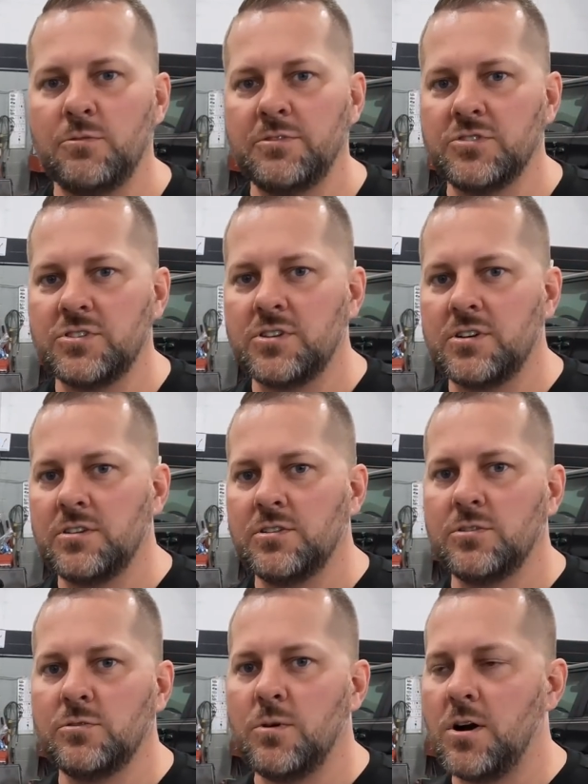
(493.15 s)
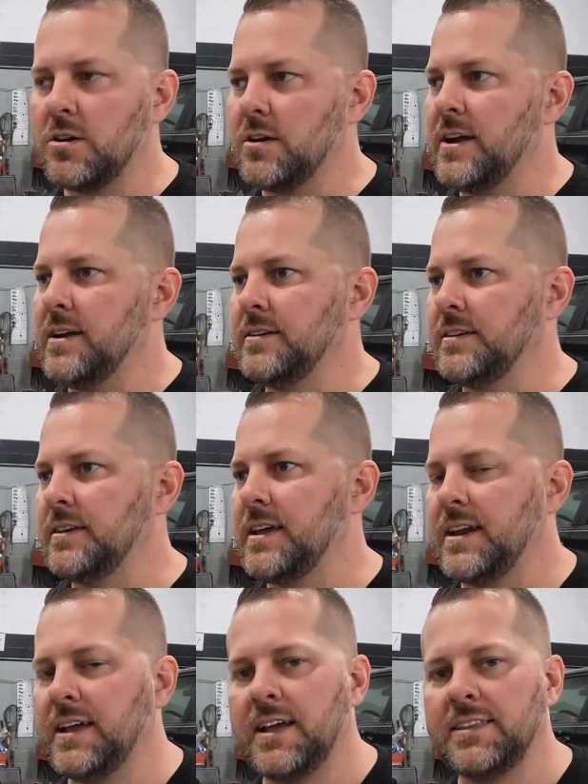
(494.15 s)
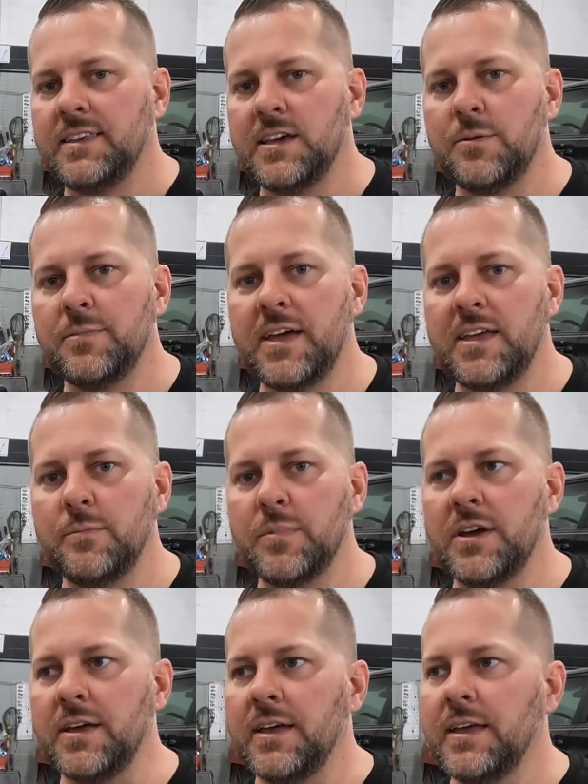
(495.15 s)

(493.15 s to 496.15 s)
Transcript: We just took a little walk around and kind of got the update, but